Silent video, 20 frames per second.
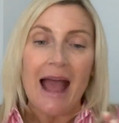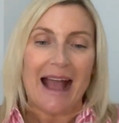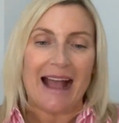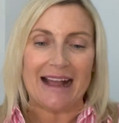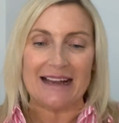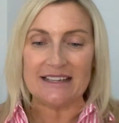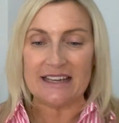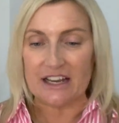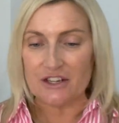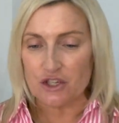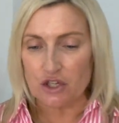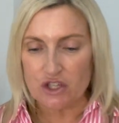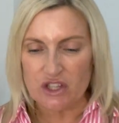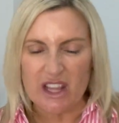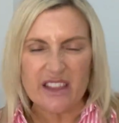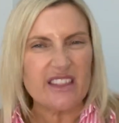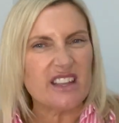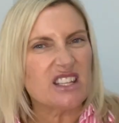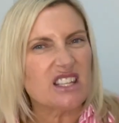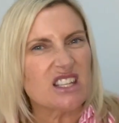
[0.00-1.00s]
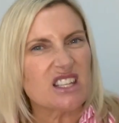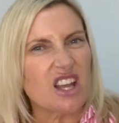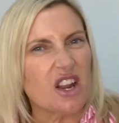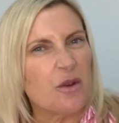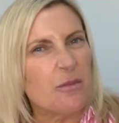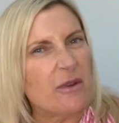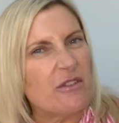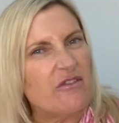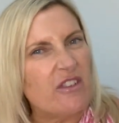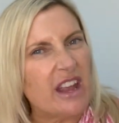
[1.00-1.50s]
And I just think this is
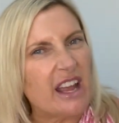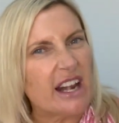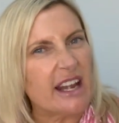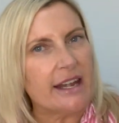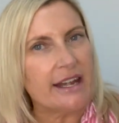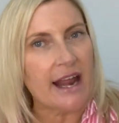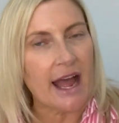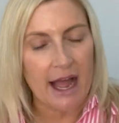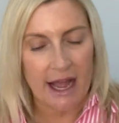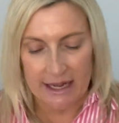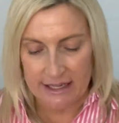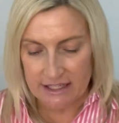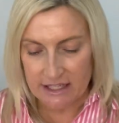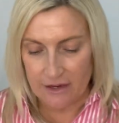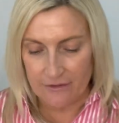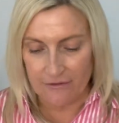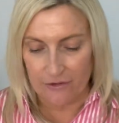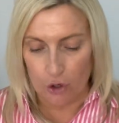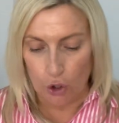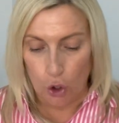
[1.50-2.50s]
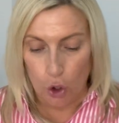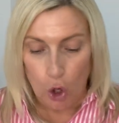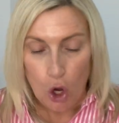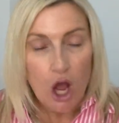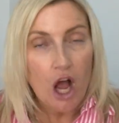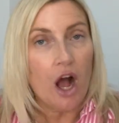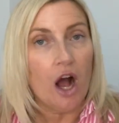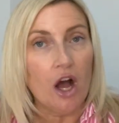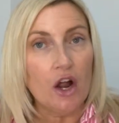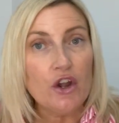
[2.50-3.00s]
going to be really nice for
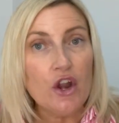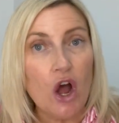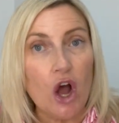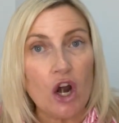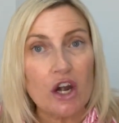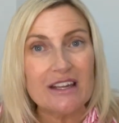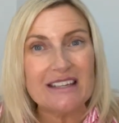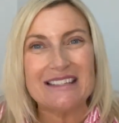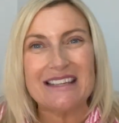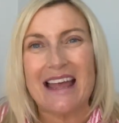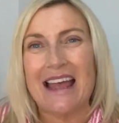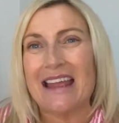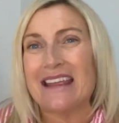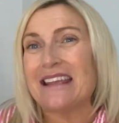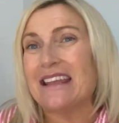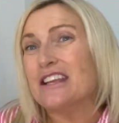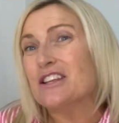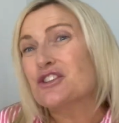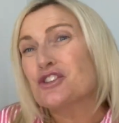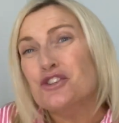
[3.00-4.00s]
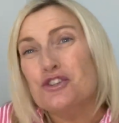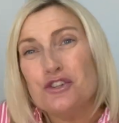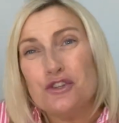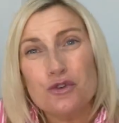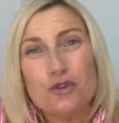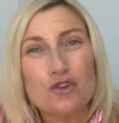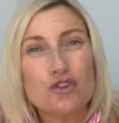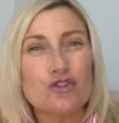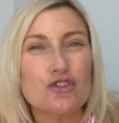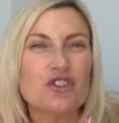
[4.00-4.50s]
on holiday. It's
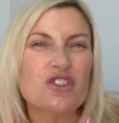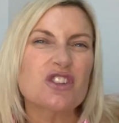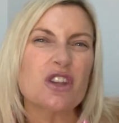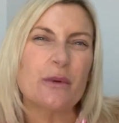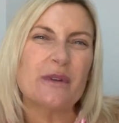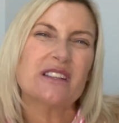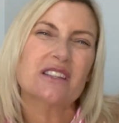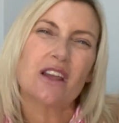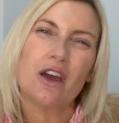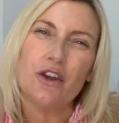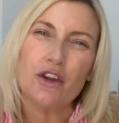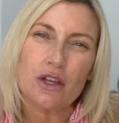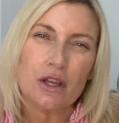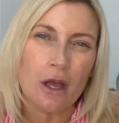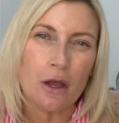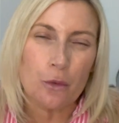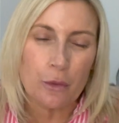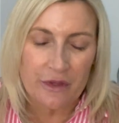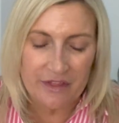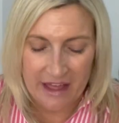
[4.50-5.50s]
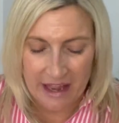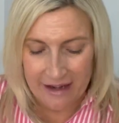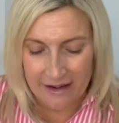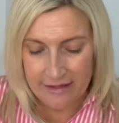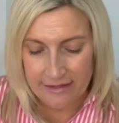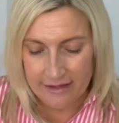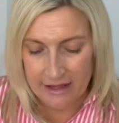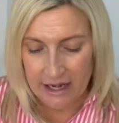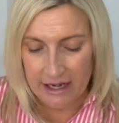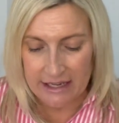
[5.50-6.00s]
neutral, so it's going to go with
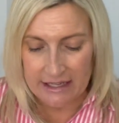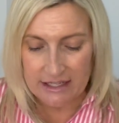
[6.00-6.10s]
anything.